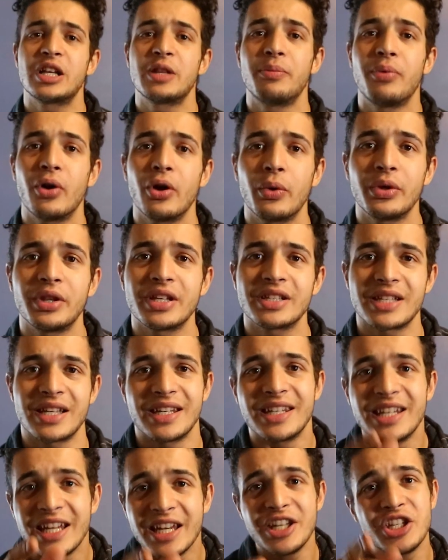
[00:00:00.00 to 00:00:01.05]
to the point with this
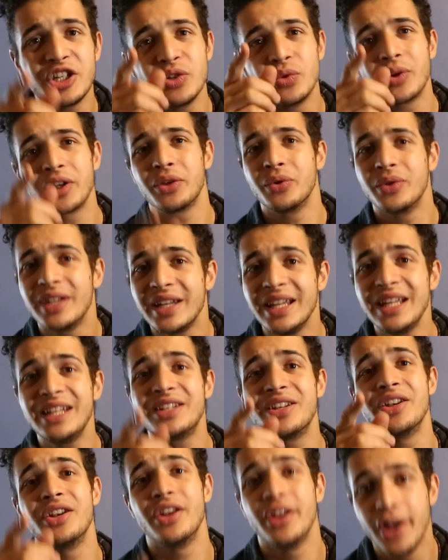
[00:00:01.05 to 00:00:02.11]
and teach you what you need
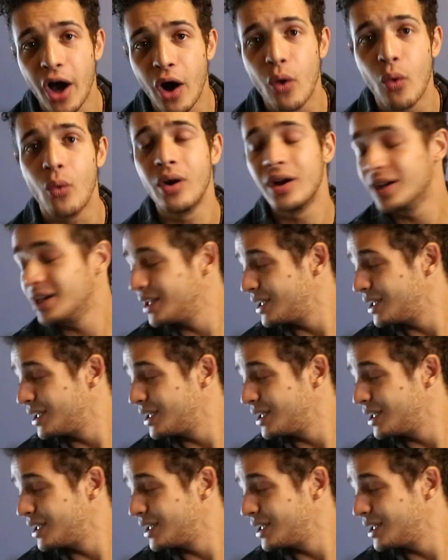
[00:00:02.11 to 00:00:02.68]
to know.